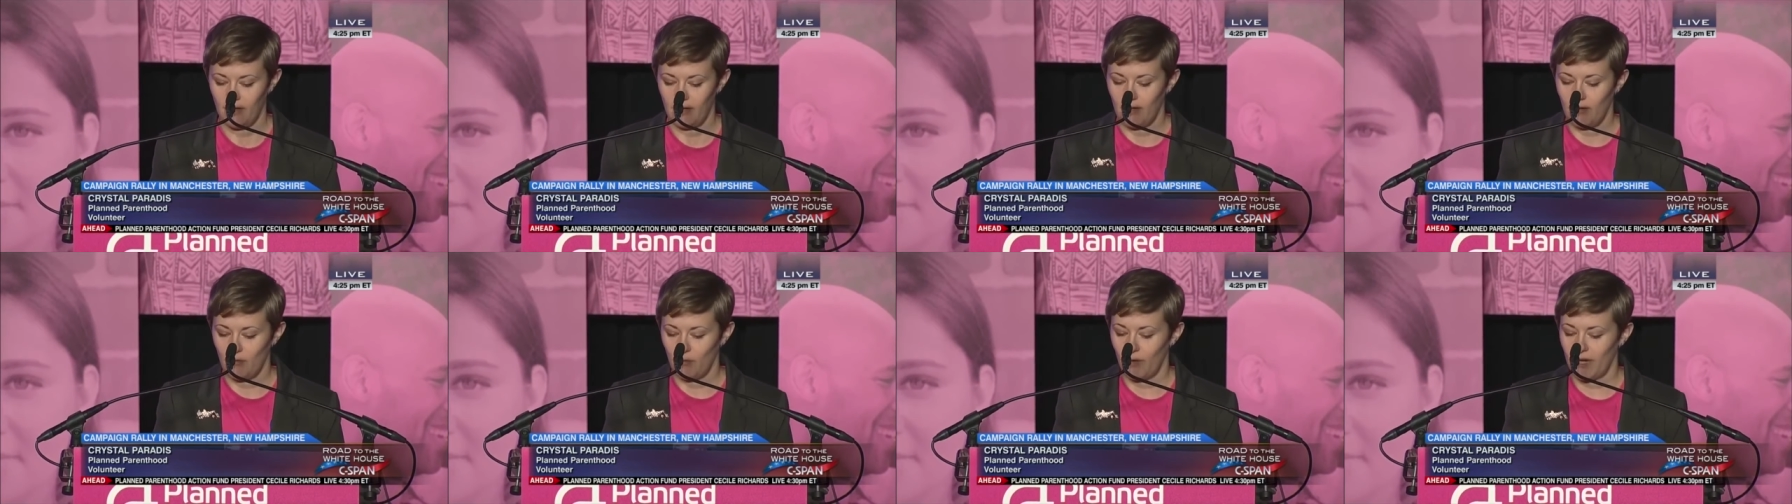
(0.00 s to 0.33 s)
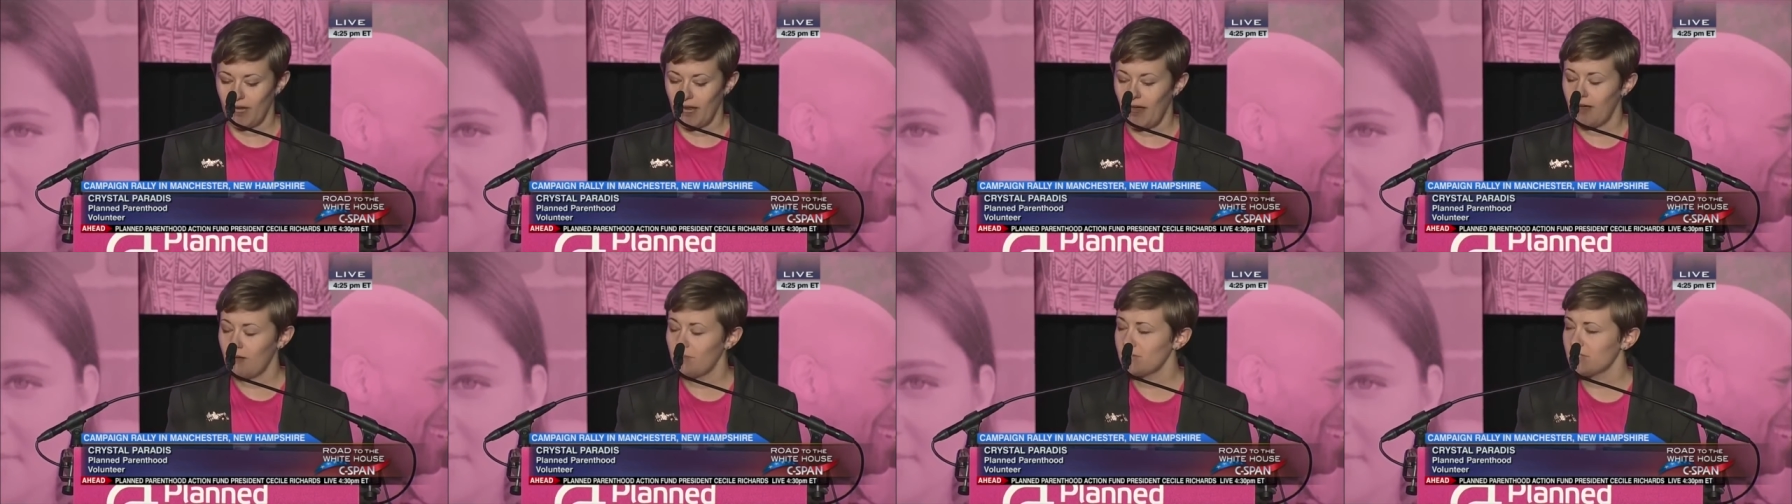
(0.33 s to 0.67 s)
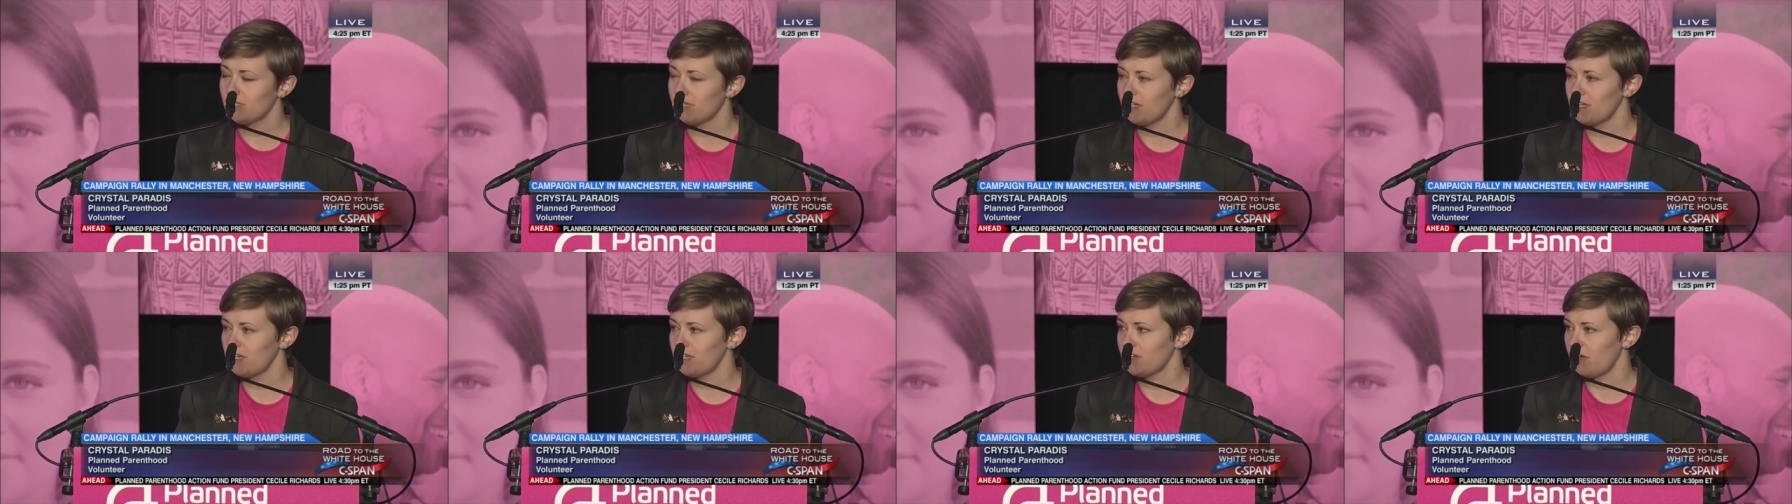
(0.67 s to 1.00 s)
When I was
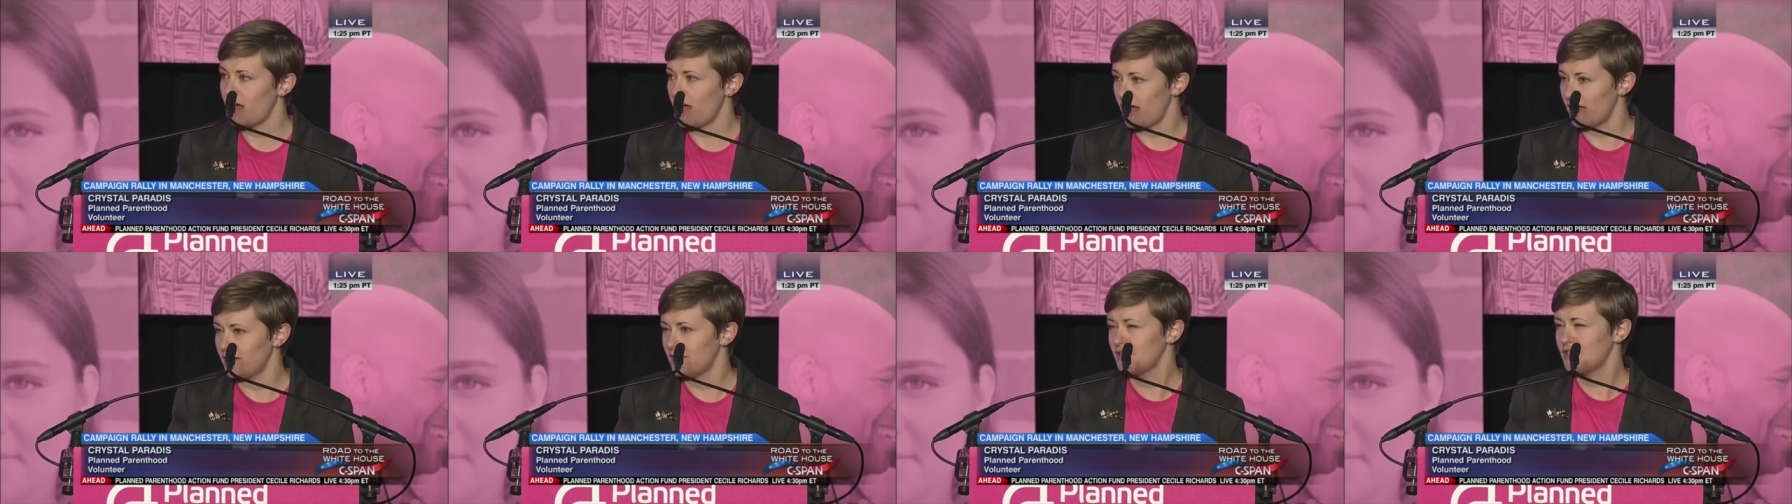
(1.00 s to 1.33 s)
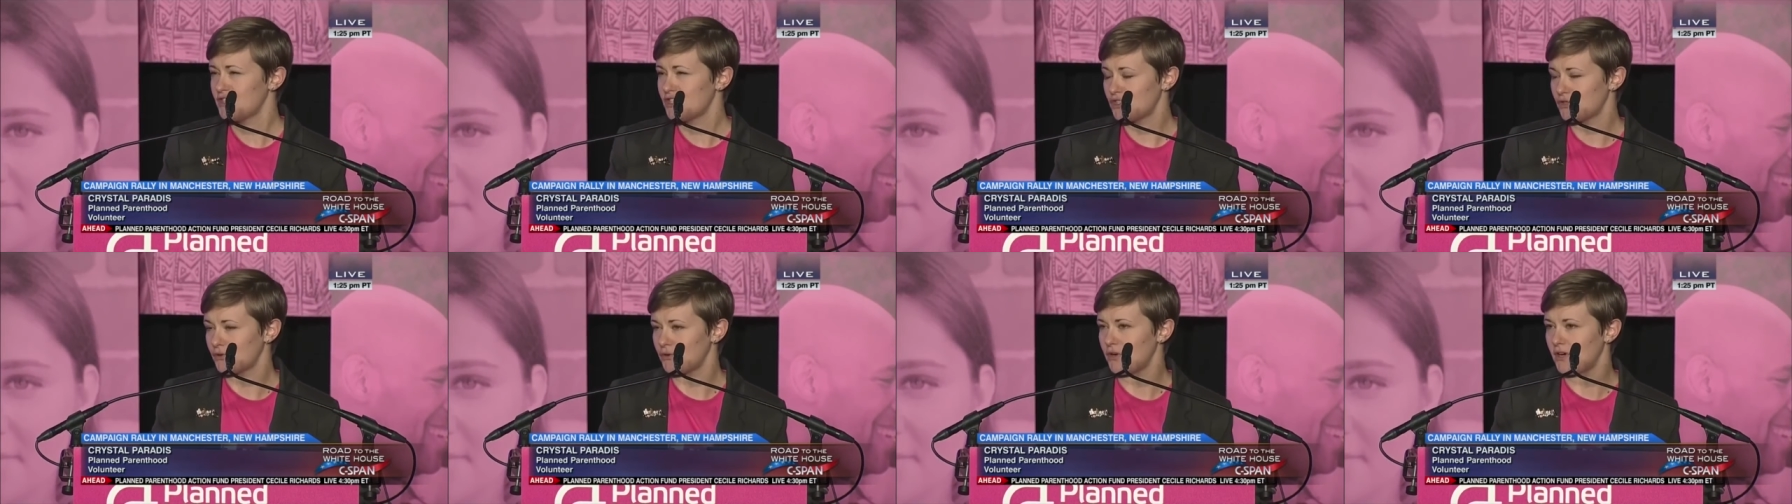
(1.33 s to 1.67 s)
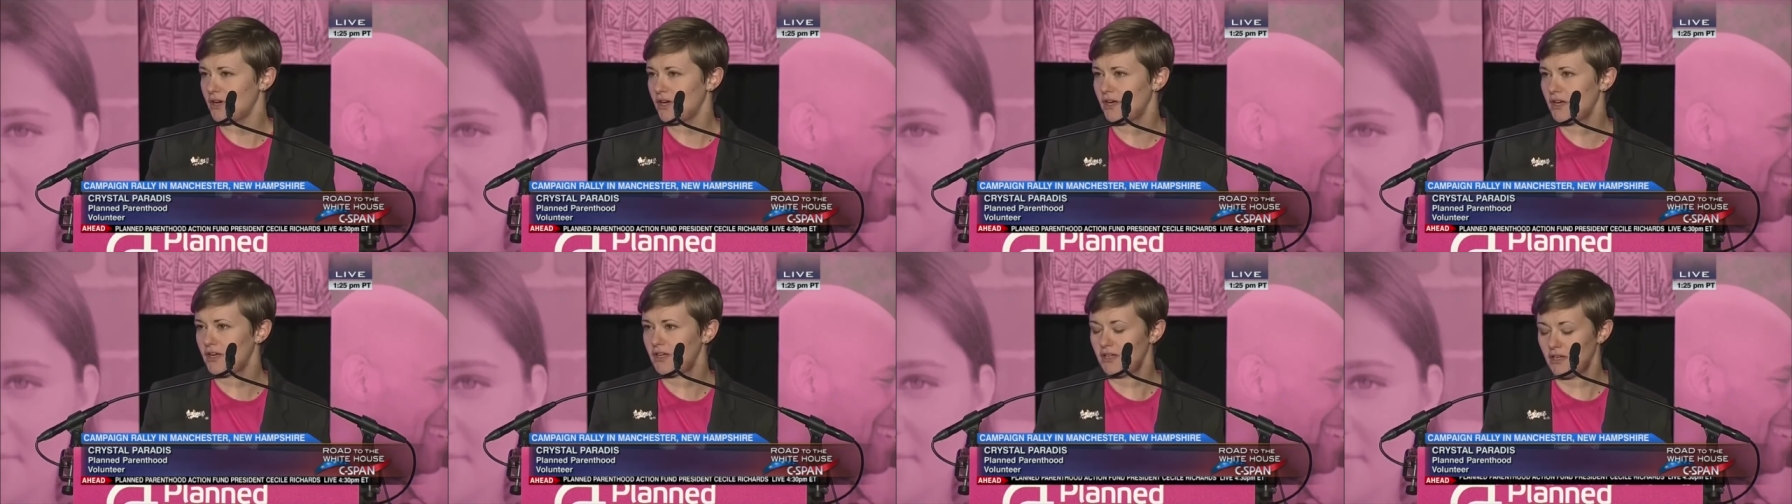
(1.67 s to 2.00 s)
an
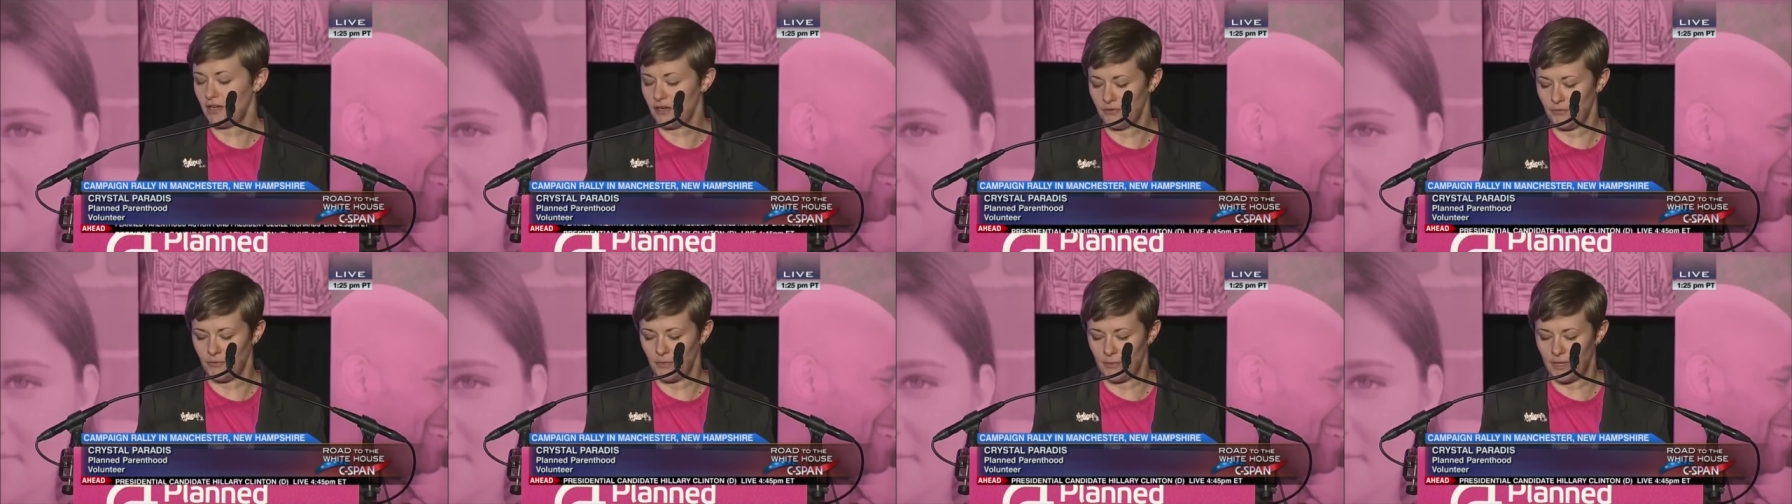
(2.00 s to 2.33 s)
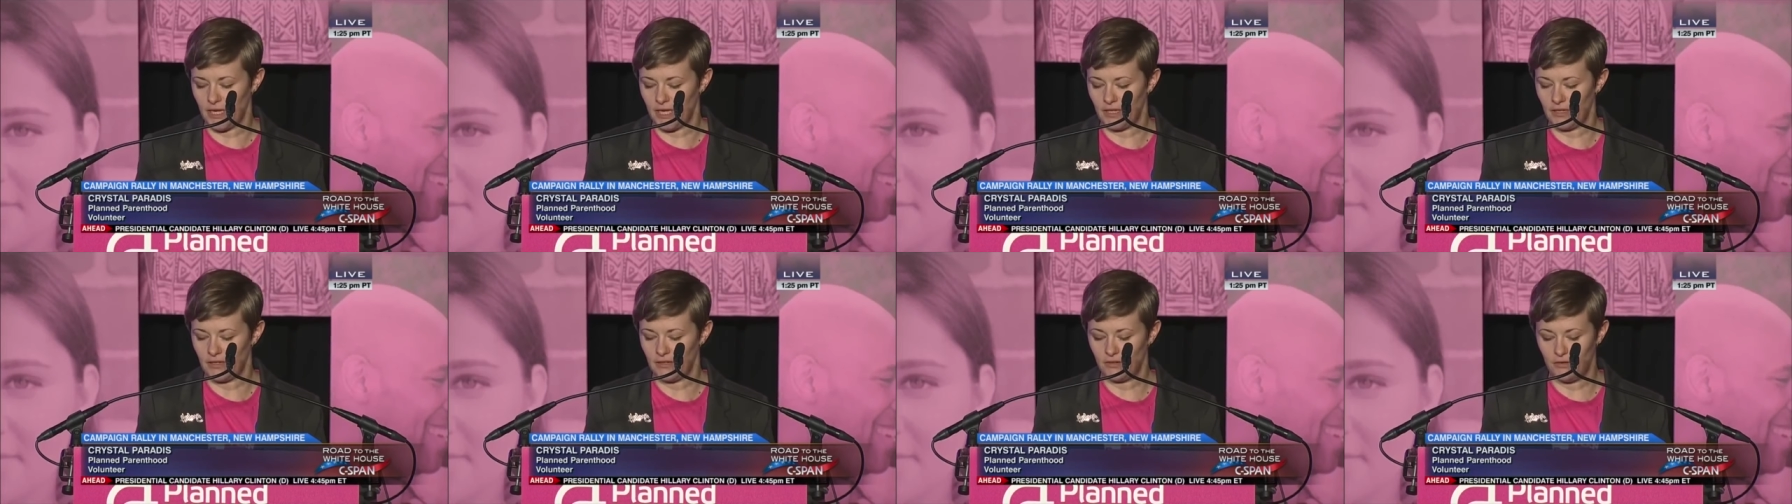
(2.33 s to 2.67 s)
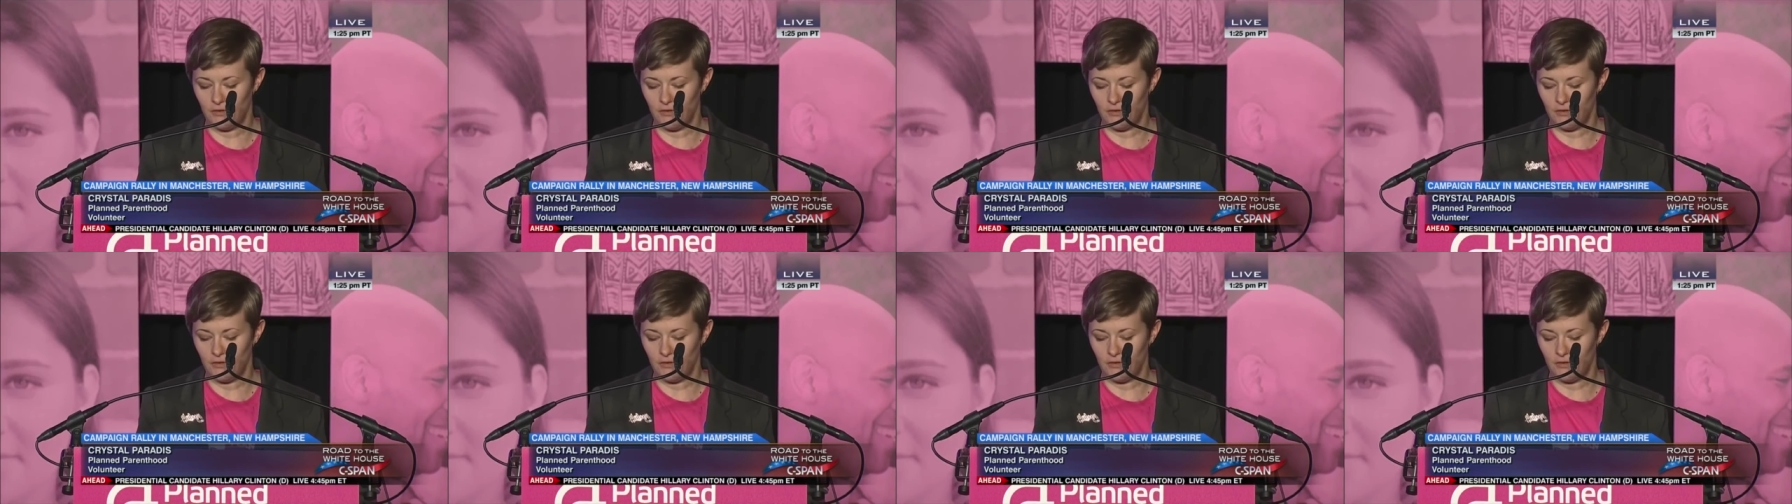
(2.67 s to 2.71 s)
uninsured young woman